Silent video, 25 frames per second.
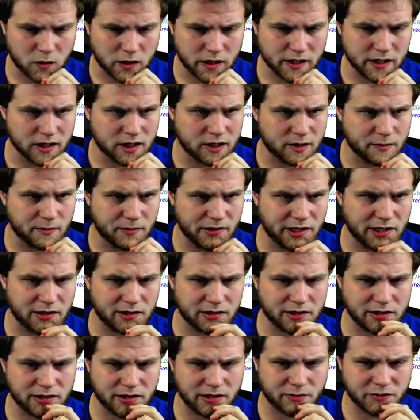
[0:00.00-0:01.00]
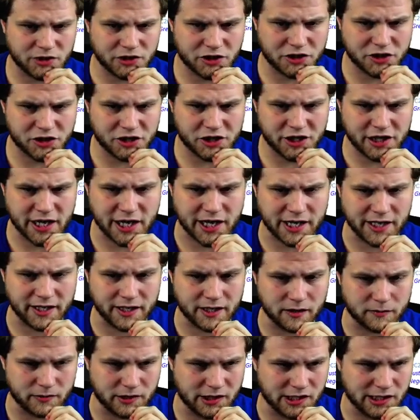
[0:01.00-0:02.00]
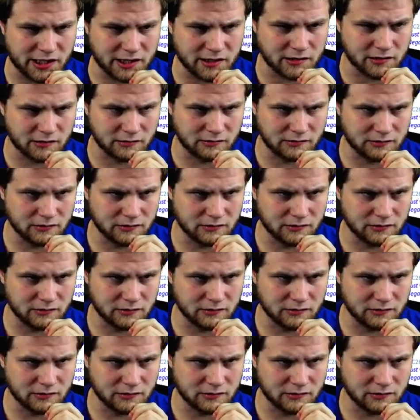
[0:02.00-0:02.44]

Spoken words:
of the spells I was chatting about.